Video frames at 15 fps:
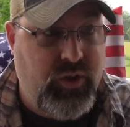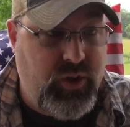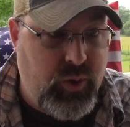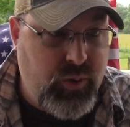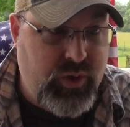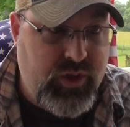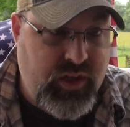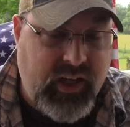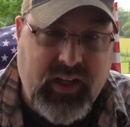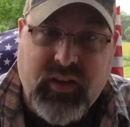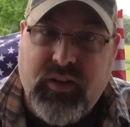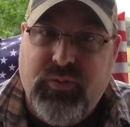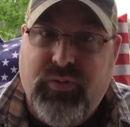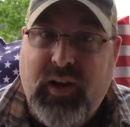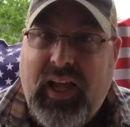you see
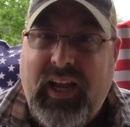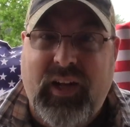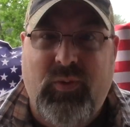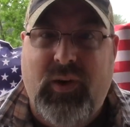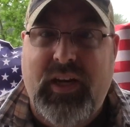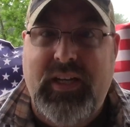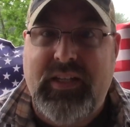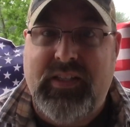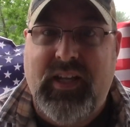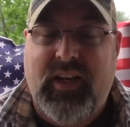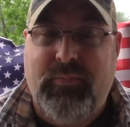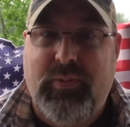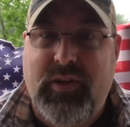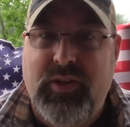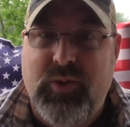the flag raised
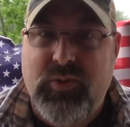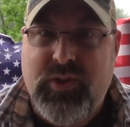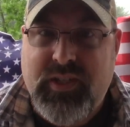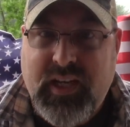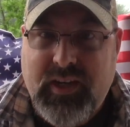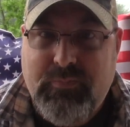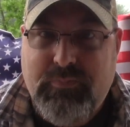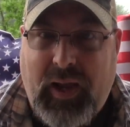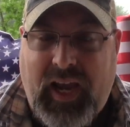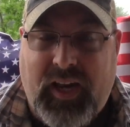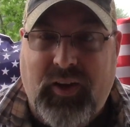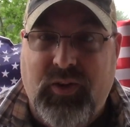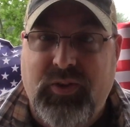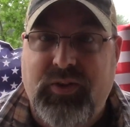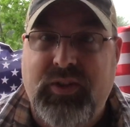up and you see
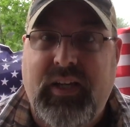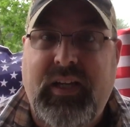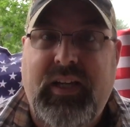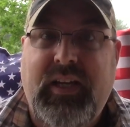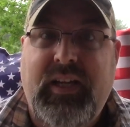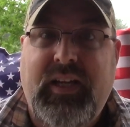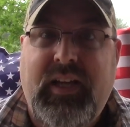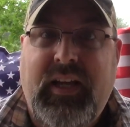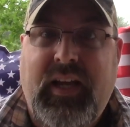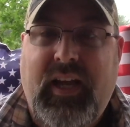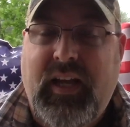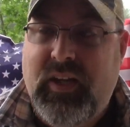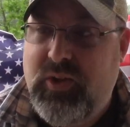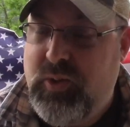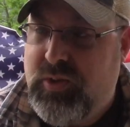banners
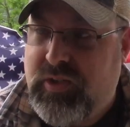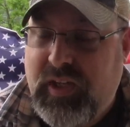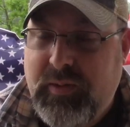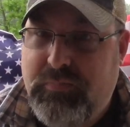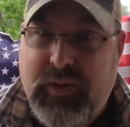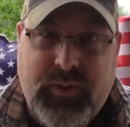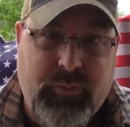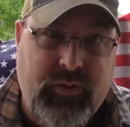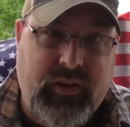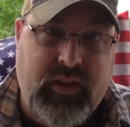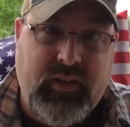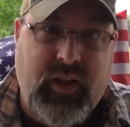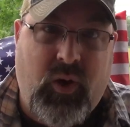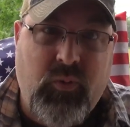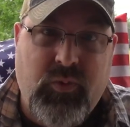and you see people
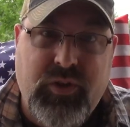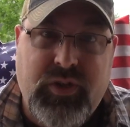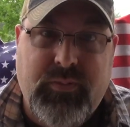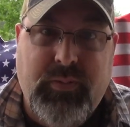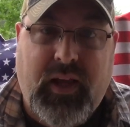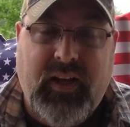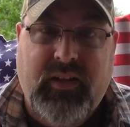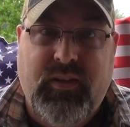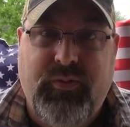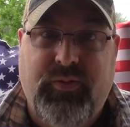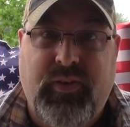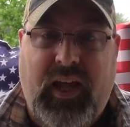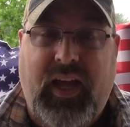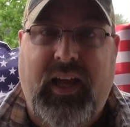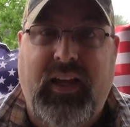that don't respect the
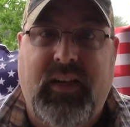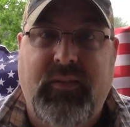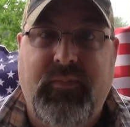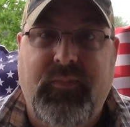flag,